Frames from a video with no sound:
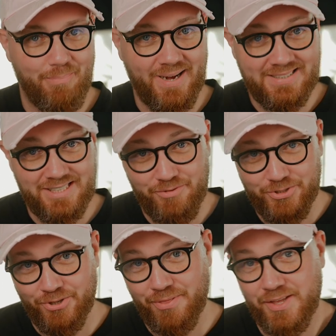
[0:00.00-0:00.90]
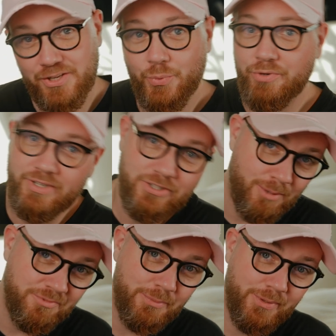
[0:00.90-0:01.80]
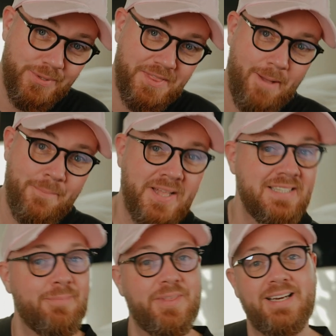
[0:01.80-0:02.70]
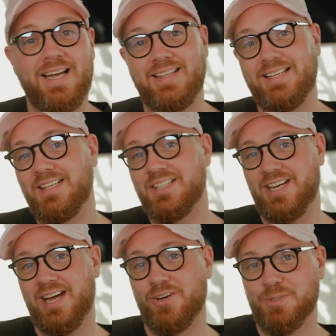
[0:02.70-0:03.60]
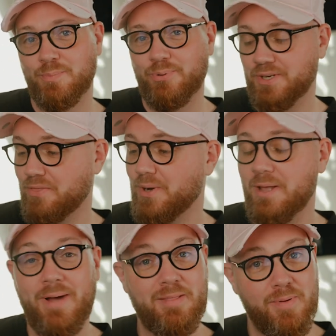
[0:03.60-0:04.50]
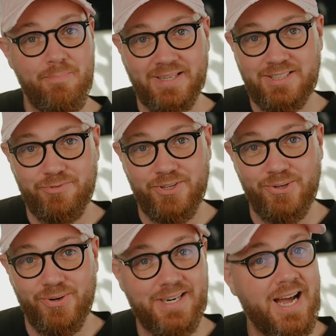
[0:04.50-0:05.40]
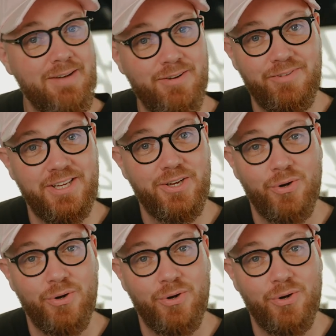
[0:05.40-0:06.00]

But if you don't think you would feel comfortable with them, then something like the DJI Osmo Pocket 3 might be better for you, and I have a video